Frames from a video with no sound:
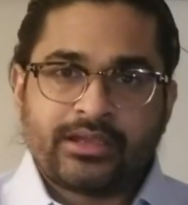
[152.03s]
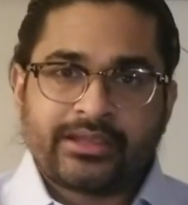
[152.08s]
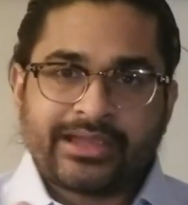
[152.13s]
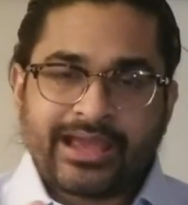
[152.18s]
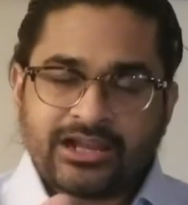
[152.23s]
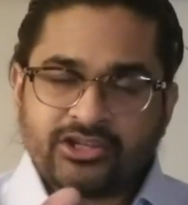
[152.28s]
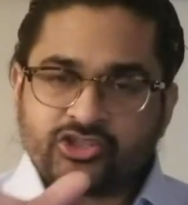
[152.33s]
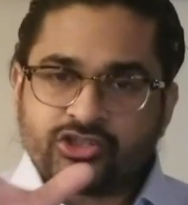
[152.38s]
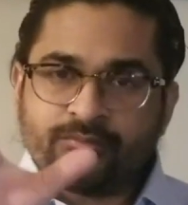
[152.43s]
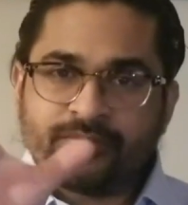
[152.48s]

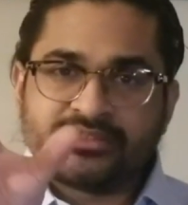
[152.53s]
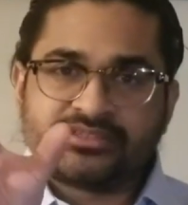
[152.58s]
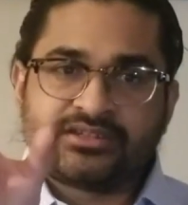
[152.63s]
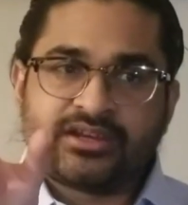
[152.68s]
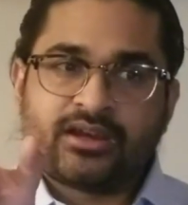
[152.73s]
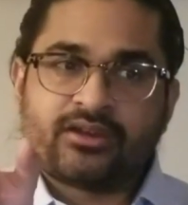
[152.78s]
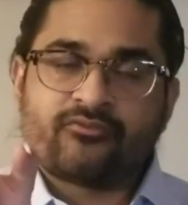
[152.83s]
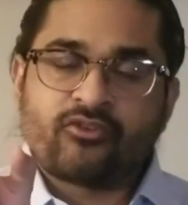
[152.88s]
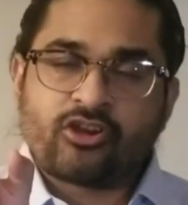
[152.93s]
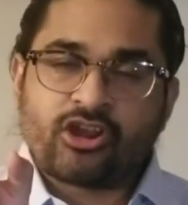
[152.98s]
Calcium is
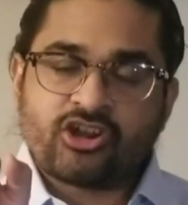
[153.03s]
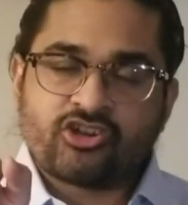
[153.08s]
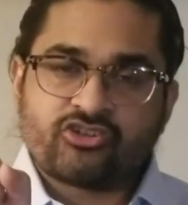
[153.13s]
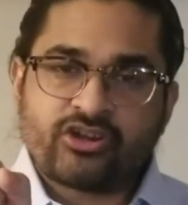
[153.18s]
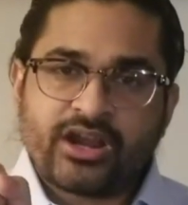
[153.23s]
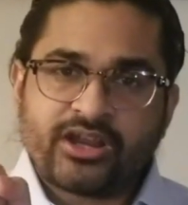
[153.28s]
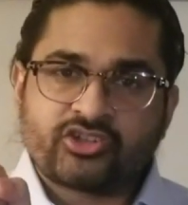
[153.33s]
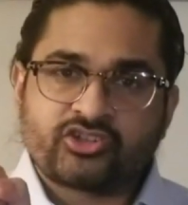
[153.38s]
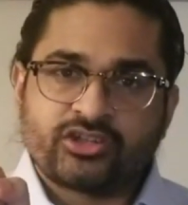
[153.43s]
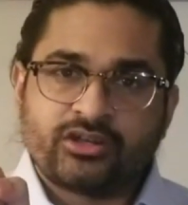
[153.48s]
needed for
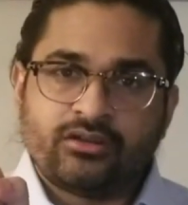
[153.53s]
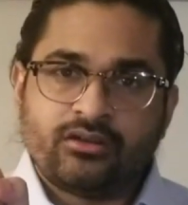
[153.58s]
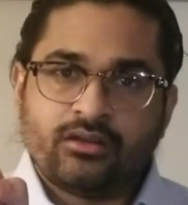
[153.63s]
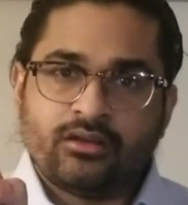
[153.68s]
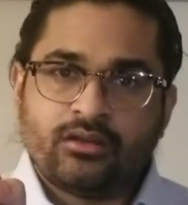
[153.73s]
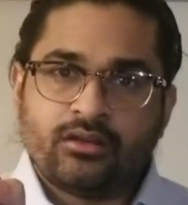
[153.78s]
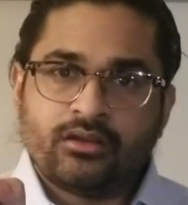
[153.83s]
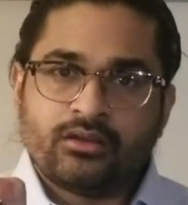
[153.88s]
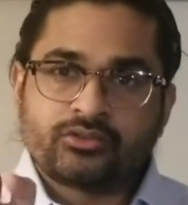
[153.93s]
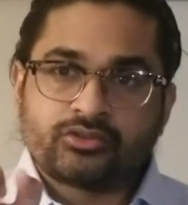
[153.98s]
contraction,
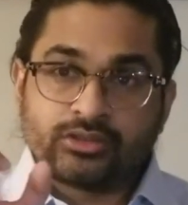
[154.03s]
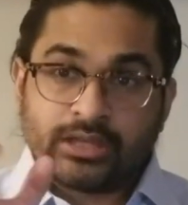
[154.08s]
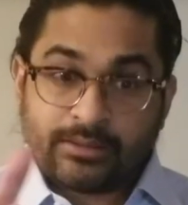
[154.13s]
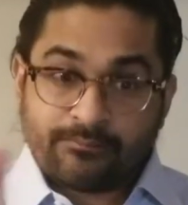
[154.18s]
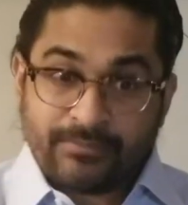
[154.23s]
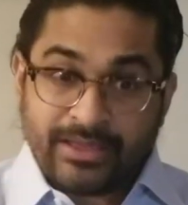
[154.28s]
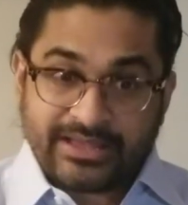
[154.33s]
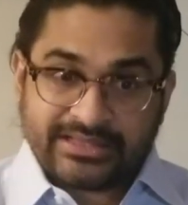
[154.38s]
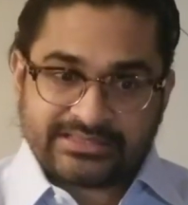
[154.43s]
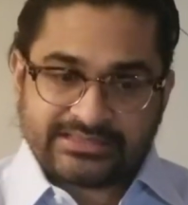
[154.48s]
so
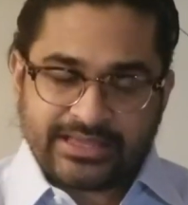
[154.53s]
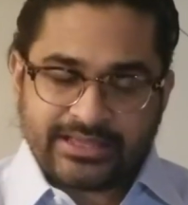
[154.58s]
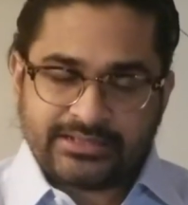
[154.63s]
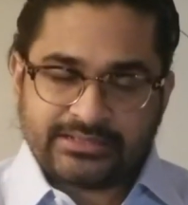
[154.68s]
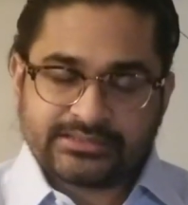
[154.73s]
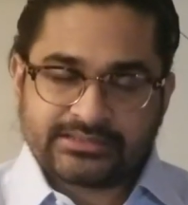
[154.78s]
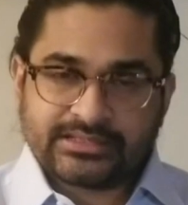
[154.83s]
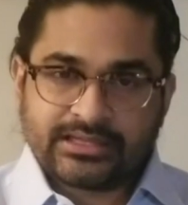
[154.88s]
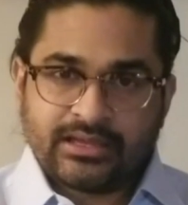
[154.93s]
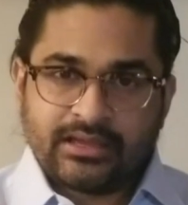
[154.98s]
that makes
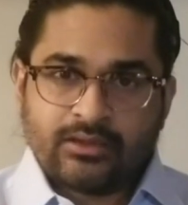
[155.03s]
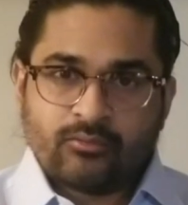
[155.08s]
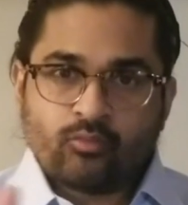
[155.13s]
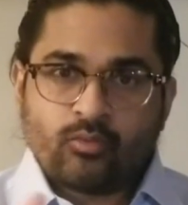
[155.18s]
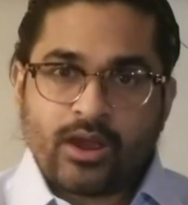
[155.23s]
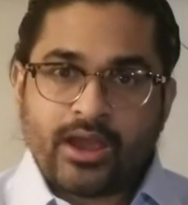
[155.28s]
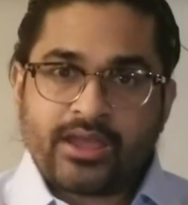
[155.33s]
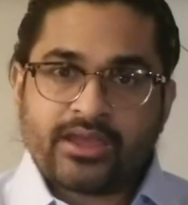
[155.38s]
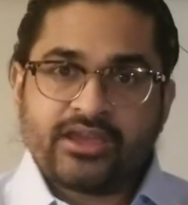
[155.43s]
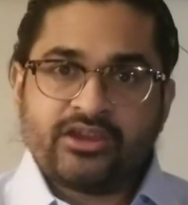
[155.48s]
sense
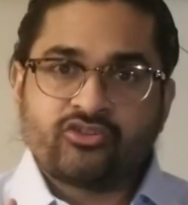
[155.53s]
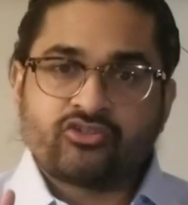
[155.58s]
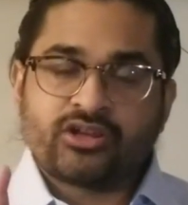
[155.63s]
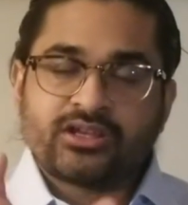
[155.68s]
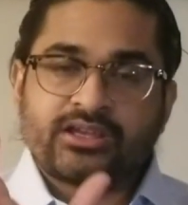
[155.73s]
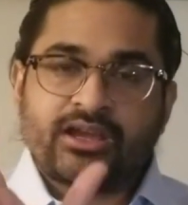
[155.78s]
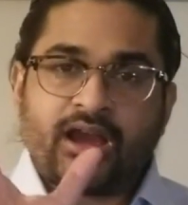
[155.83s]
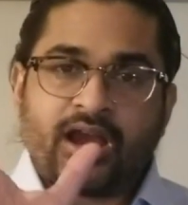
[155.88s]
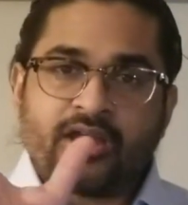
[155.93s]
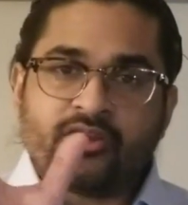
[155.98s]
why
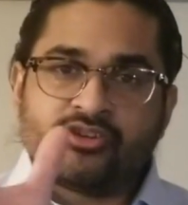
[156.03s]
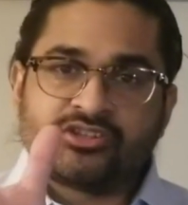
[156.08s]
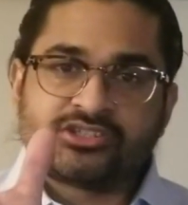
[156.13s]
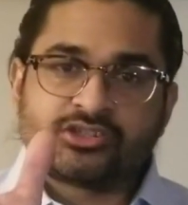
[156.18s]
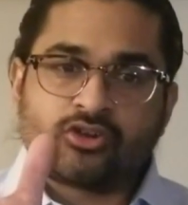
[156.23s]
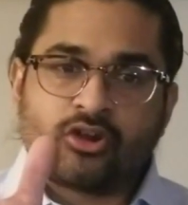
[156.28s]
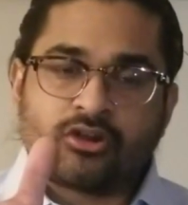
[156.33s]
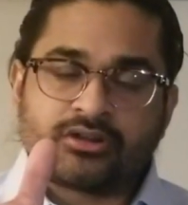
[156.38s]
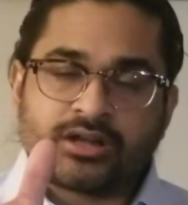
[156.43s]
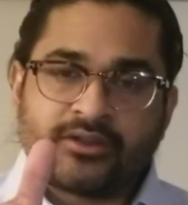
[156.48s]
iron
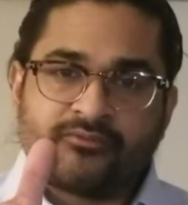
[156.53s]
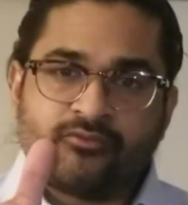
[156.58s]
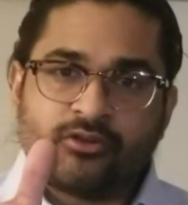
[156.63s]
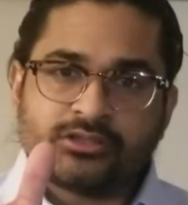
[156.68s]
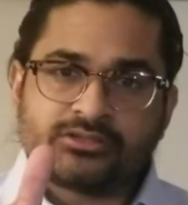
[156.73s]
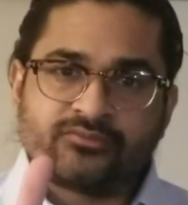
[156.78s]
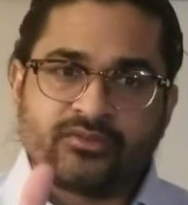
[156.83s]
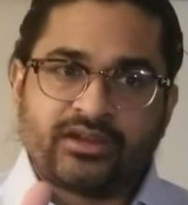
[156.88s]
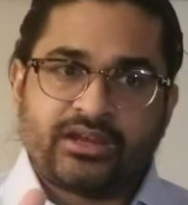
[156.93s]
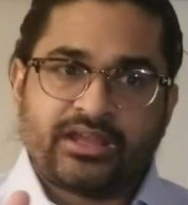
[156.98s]
isotyl
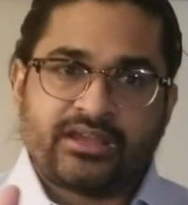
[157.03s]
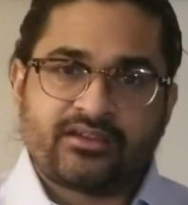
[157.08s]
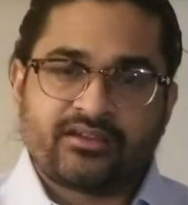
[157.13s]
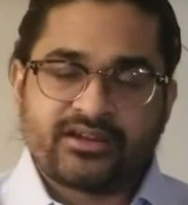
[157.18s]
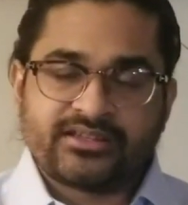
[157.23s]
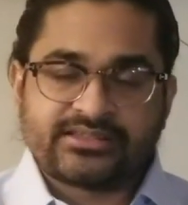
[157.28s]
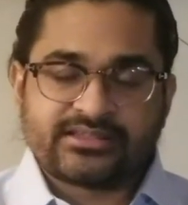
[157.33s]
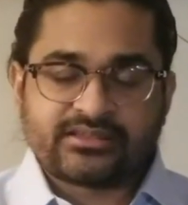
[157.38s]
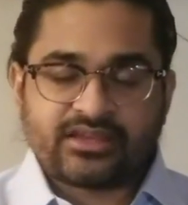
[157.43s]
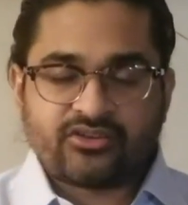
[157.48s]
triphosphate
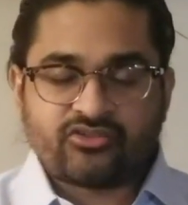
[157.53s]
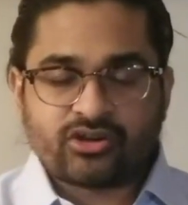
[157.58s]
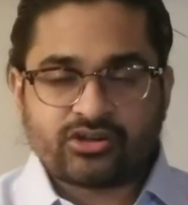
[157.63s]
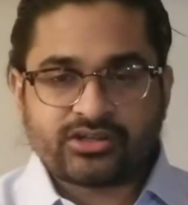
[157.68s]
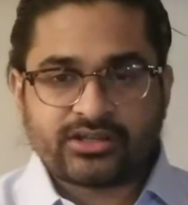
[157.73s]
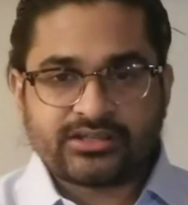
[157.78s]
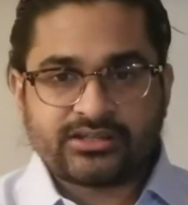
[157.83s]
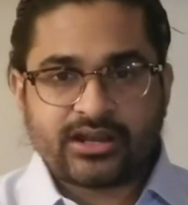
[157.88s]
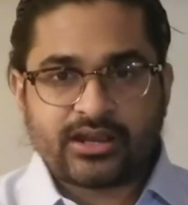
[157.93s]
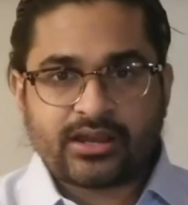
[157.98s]
increases
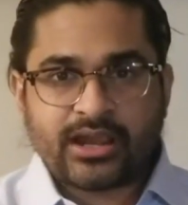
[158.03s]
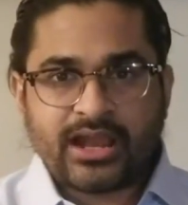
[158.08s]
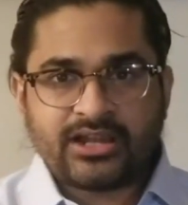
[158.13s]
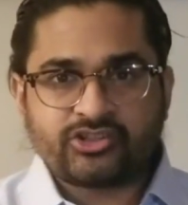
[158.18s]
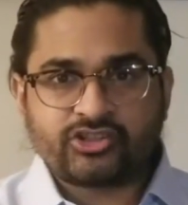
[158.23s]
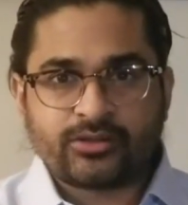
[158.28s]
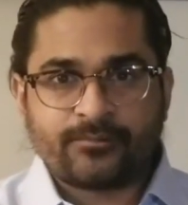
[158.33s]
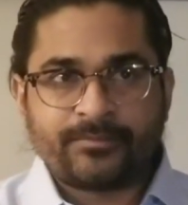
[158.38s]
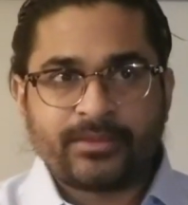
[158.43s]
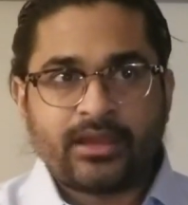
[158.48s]
intracellular
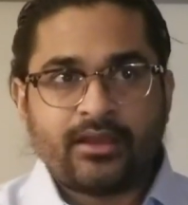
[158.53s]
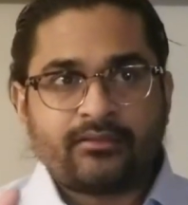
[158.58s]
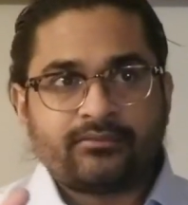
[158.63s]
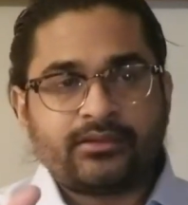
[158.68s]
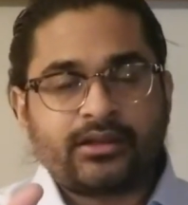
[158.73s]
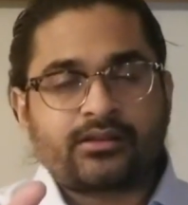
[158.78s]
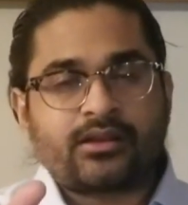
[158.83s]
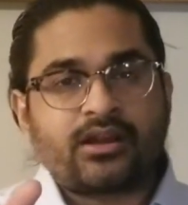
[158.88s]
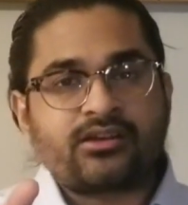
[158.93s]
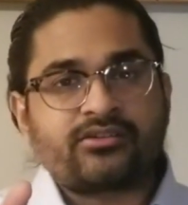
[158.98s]
calcium
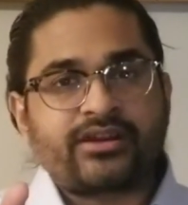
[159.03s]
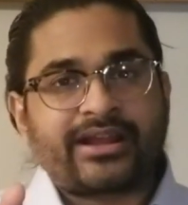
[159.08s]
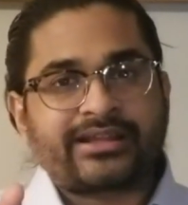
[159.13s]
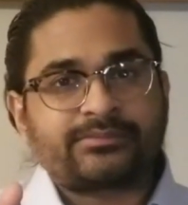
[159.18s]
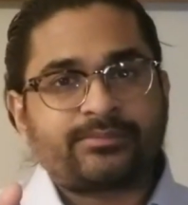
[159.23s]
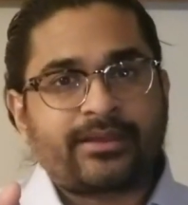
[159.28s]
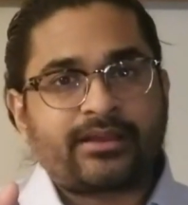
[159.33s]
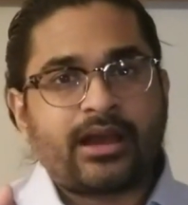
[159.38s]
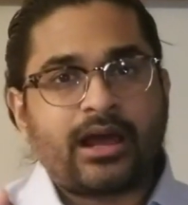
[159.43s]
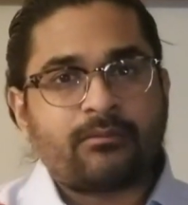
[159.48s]
that
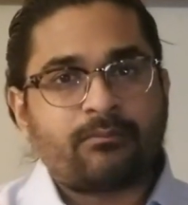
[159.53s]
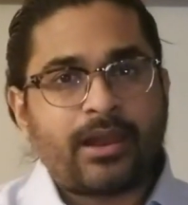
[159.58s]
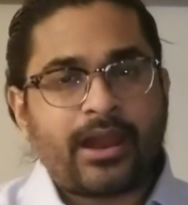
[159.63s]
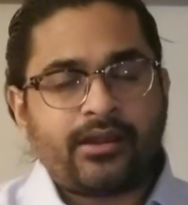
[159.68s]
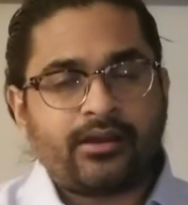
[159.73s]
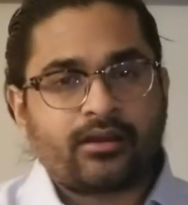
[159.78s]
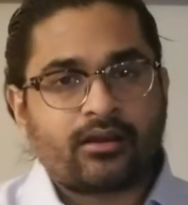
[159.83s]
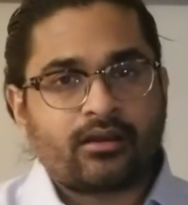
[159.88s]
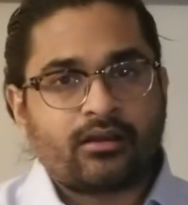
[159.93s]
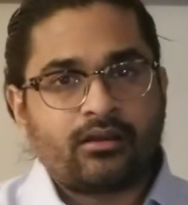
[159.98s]
contracts my
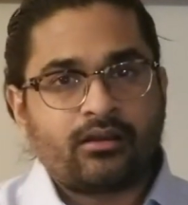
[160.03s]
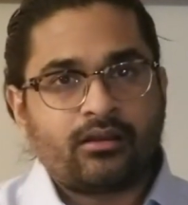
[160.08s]
gallbladder.